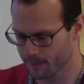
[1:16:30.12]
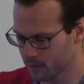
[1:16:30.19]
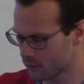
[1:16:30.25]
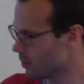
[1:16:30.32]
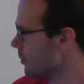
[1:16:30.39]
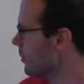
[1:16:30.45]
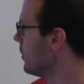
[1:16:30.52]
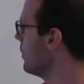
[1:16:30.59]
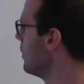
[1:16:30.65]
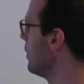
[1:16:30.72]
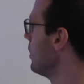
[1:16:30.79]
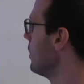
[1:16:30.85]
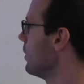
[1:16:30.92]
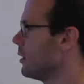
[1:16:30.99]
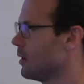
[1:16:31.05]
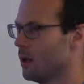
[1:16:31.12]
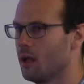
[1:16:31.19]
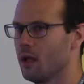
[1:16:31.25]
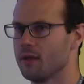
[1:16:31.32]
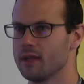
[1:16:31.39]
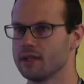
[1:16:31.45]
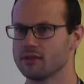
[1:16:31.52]
So
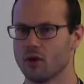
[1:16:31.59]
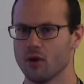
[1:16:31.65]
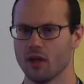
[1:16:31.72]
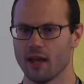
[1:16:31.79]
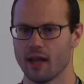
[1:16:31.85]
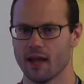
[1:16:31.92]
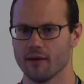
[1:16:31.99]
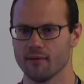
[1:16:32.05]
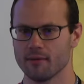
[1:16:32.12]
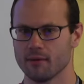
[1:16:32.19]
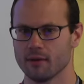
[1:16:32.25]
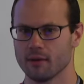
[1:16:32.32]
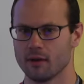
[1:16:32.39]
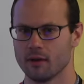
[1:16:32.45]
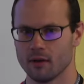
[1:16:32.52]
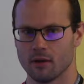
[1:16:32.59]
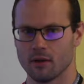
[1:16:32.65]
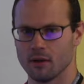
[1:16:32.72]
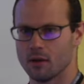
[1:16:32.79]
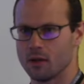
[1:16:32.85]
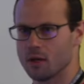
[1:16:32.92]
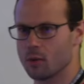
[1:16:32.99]
that's all I have.
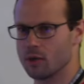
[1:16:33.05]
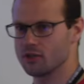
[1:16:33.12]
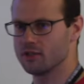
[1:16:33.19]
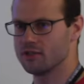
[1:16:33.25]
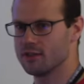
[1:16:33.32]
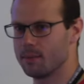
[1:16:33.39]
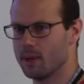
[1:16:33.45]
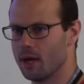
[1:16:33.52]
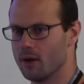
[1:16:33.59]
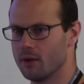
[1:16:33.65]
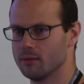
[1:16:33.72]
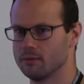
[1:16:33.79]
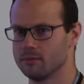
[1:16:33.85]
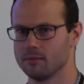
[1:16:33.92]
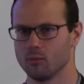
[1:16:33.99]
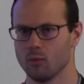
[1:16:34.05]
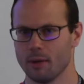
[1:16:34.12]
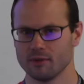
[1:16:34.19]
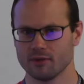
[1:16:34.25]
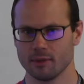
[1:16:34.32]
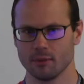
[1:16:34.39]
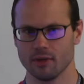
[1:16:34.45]
Questions about
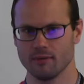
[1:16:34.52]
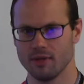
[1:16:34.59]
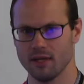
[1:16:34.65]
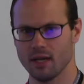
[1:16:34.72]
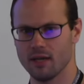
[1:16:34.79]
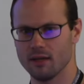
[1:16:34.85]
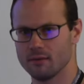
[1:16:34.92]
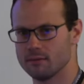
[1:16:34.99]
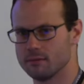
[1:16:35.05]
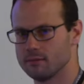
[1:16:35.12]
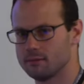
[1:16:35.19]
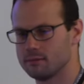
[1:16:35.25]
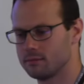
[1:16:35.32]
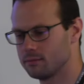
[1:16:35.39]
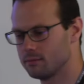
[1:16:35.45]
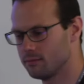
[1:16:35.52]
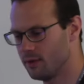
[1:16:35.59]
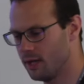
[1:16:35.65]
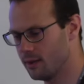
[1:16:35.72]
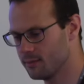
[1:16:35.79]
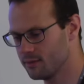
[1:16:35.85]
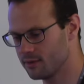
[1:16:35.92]
WebAssembly V8,
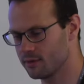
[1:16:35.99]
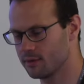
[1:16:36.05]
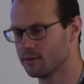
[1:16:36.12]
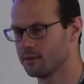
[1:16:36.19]
VMs,